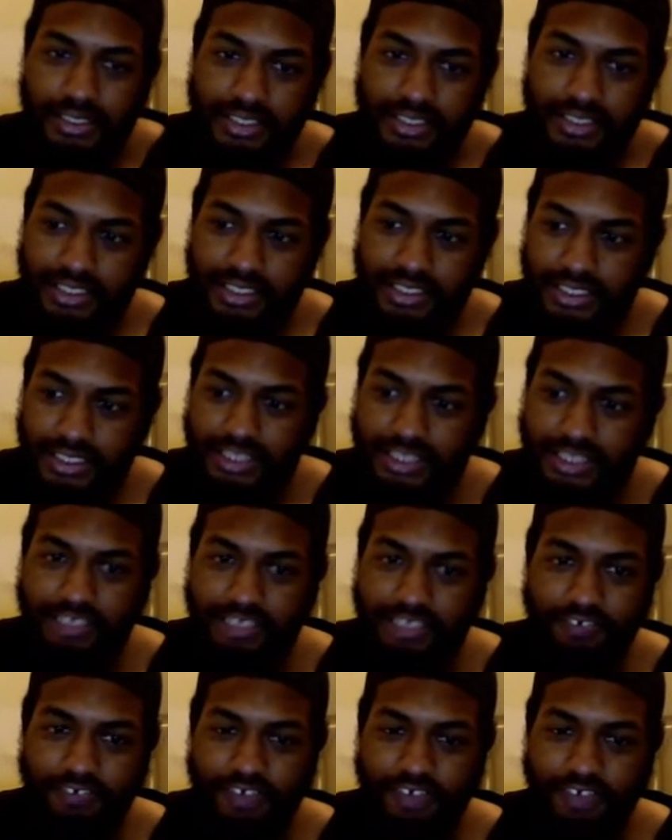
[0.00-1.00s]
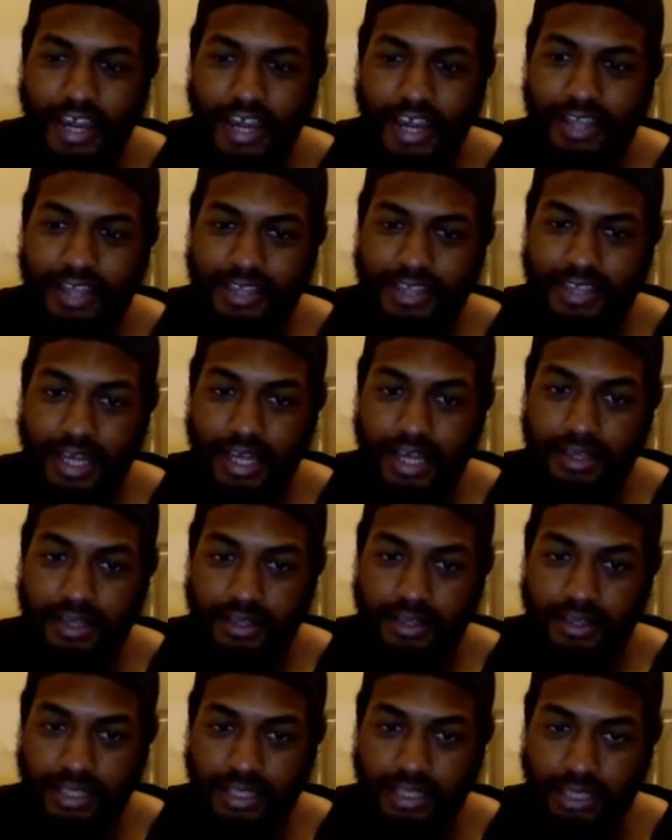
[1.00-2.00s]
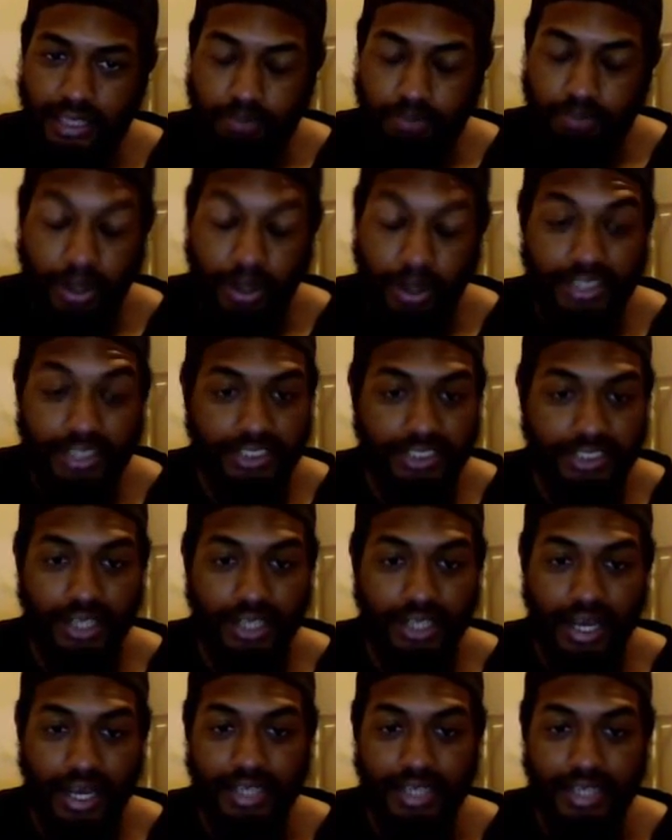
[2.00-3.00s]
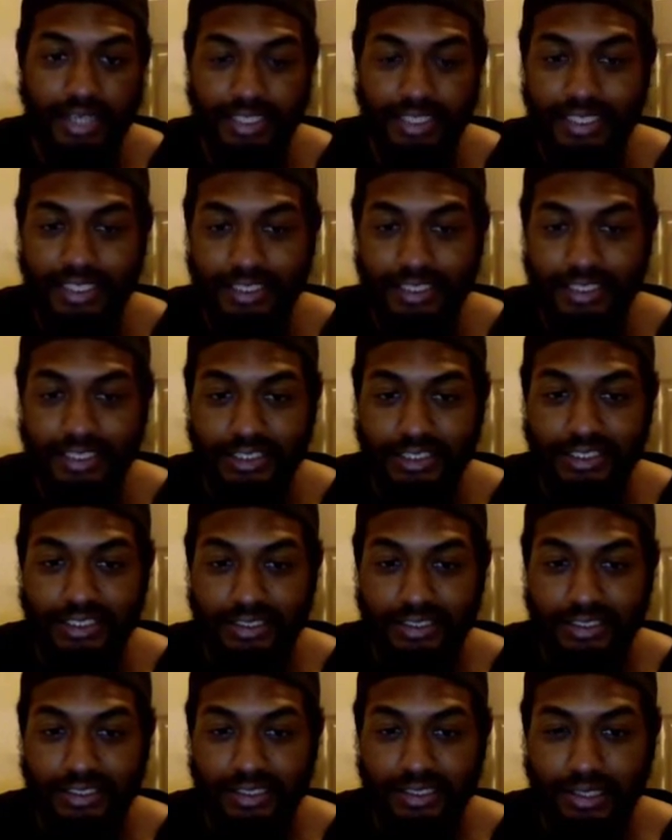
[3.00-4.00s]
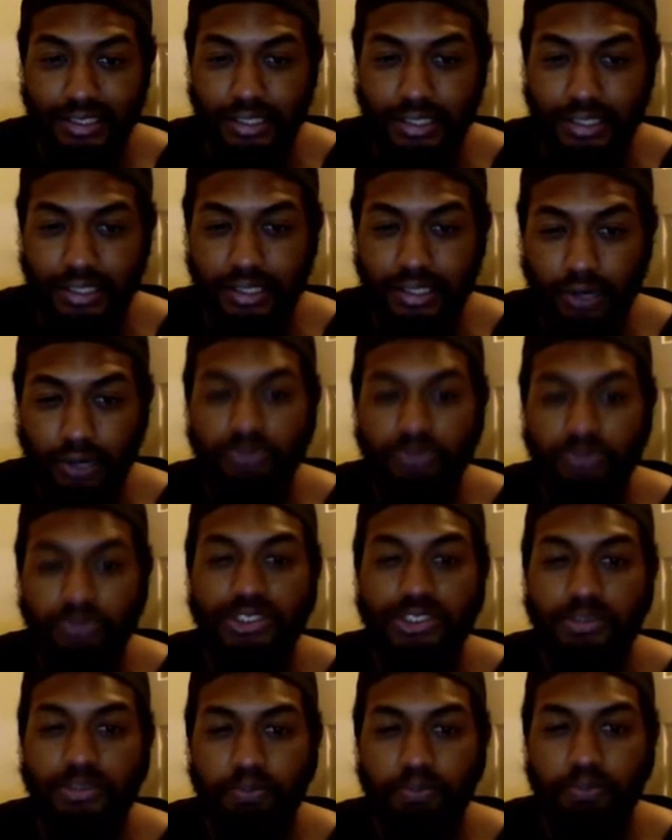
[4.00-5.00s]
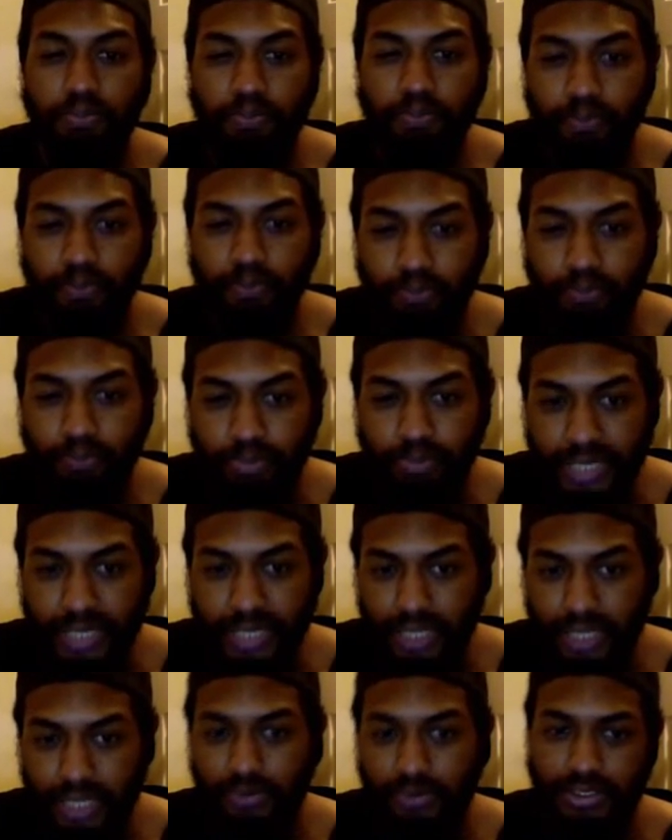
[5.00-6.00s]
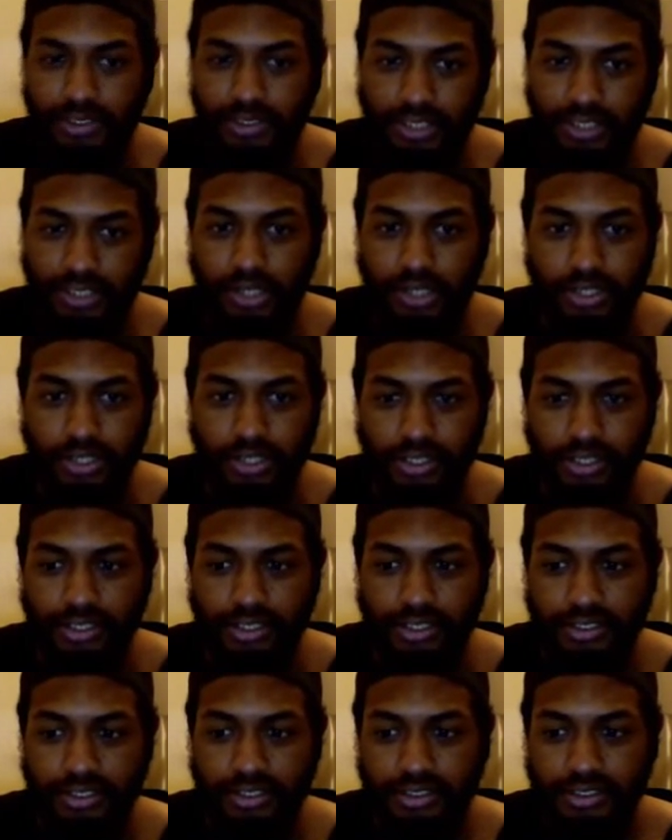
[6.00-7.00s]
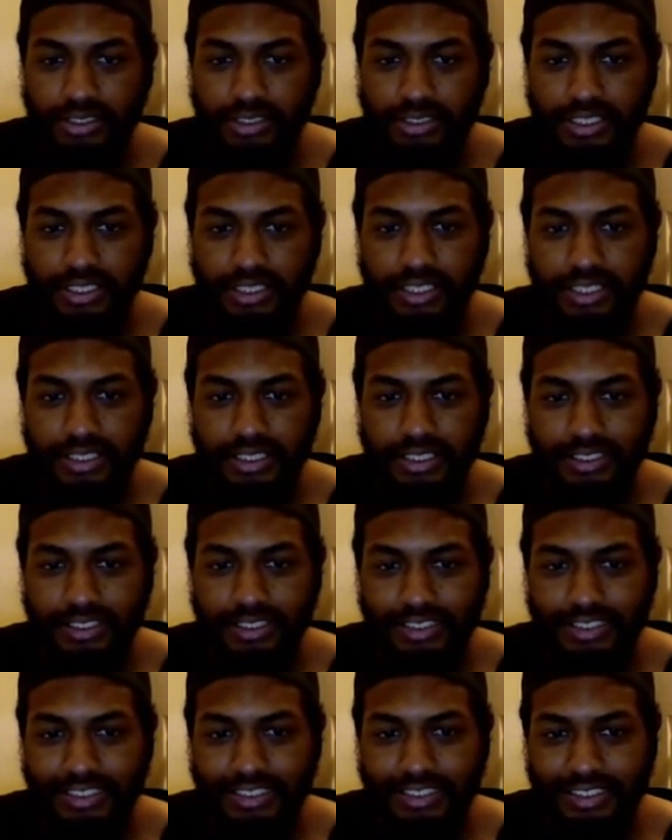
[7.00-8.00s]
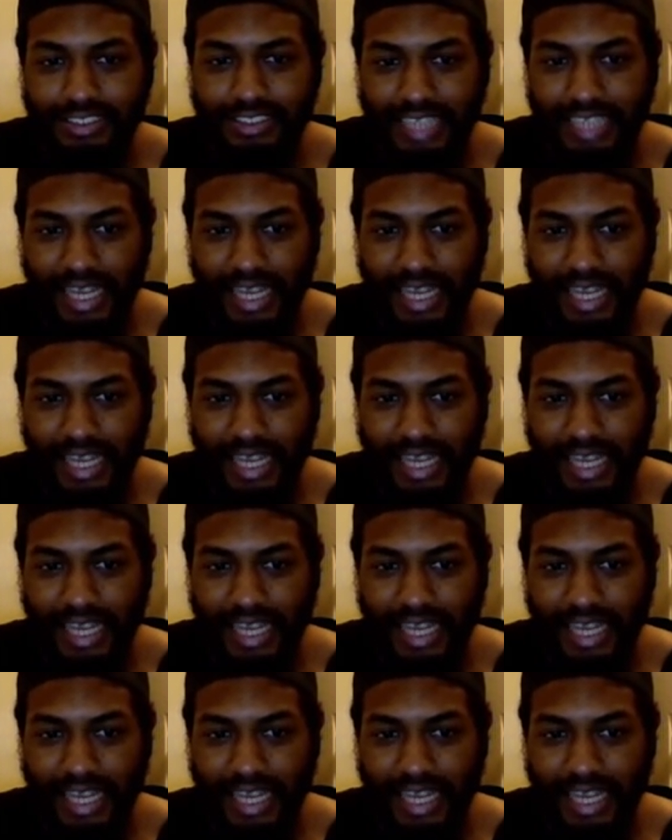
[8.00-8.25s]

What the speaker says: just the fact that the punchline is the ghost pukes on her, it's